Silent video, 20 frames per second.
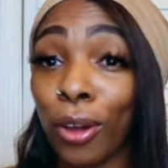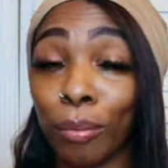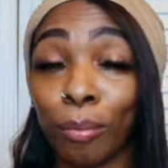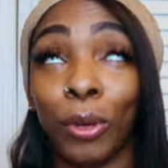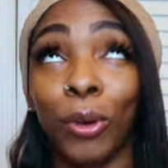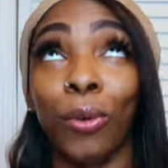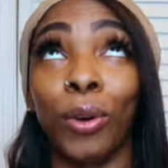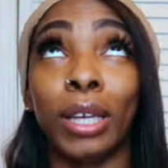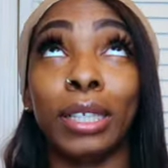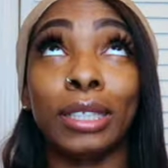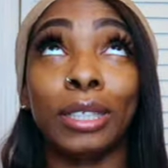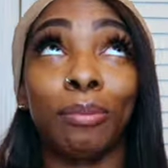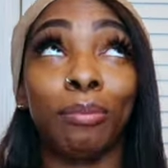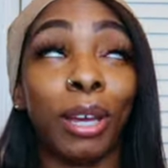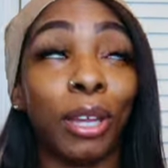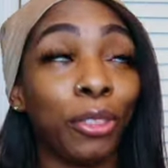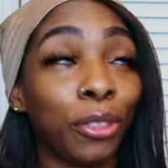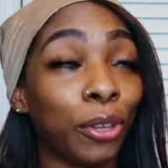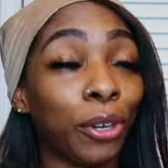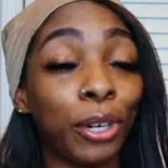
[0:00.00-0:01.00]
I'm going to
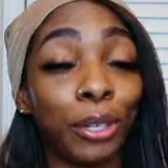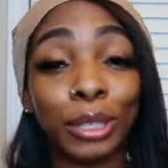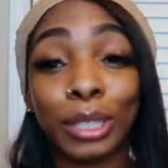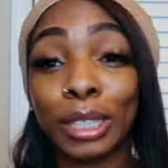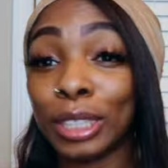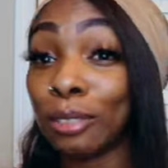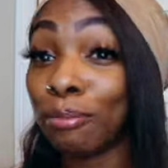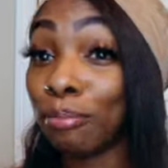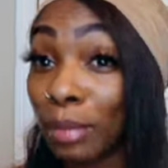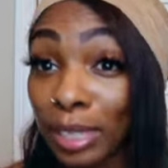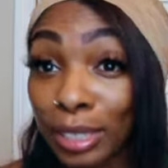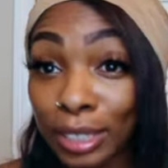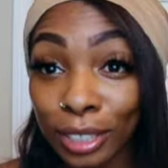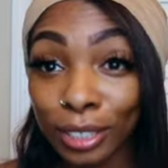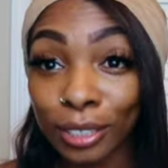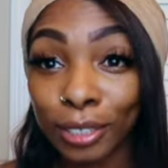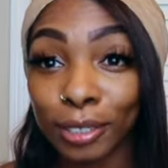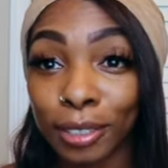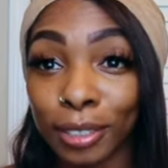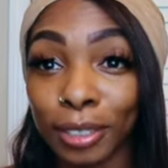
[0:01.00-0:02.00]
my third
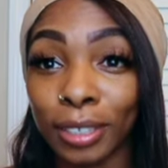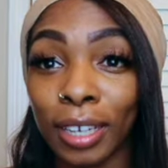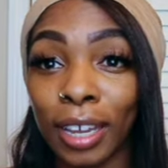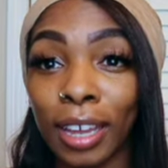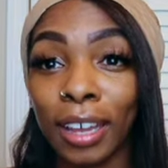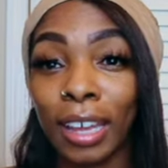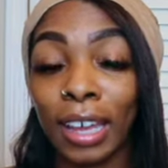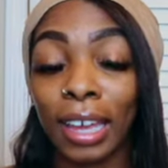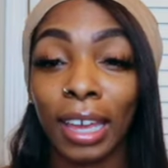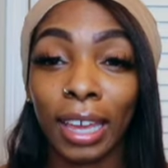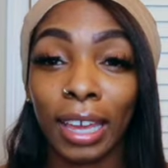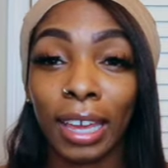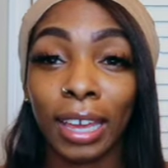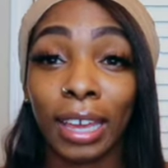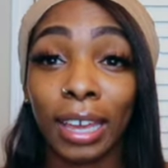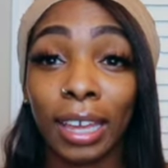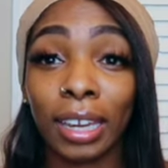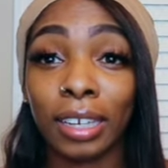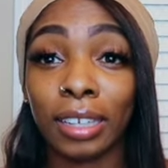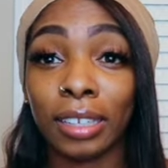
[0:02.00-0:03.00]
semester,
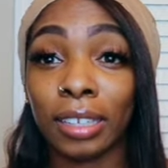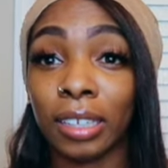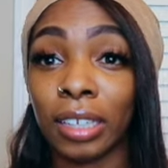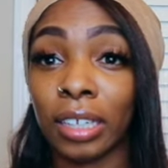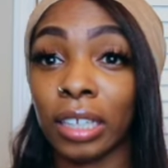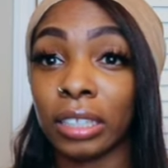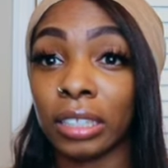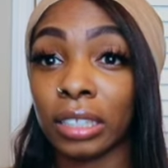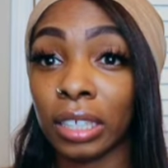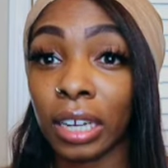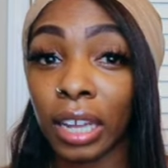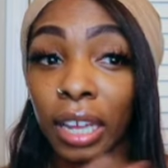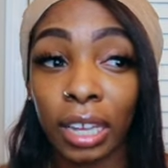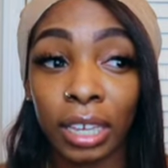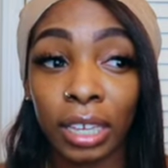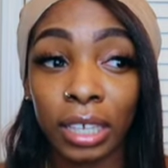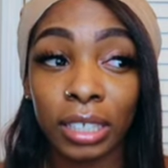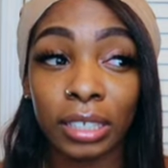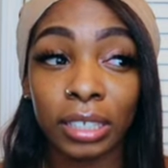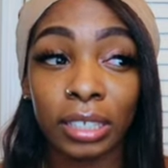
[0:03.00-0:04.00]
and today
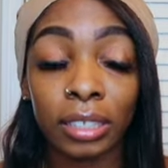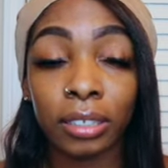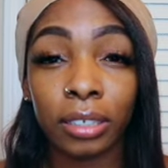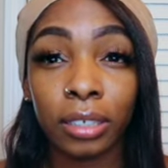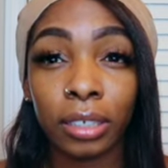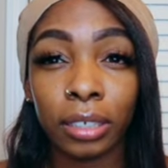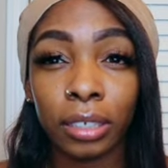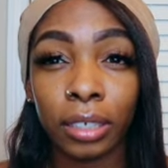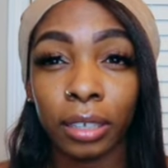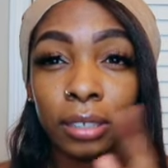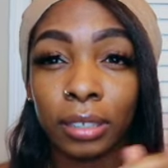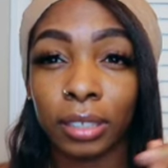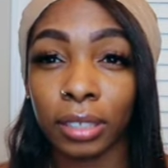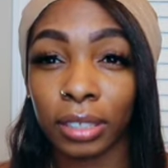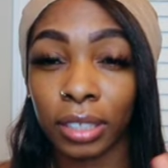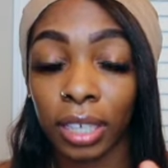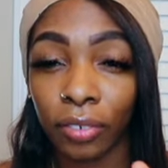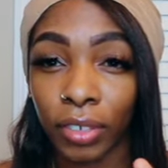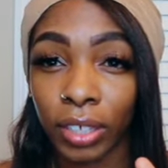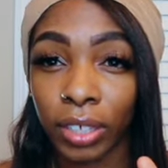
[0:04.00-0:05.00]
is the
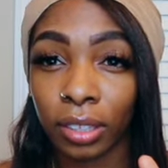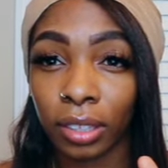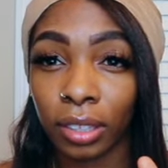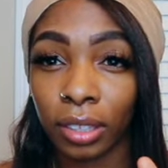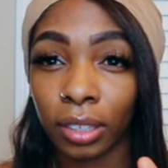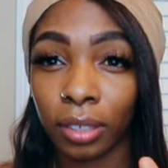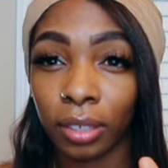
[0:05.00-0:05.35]
7th.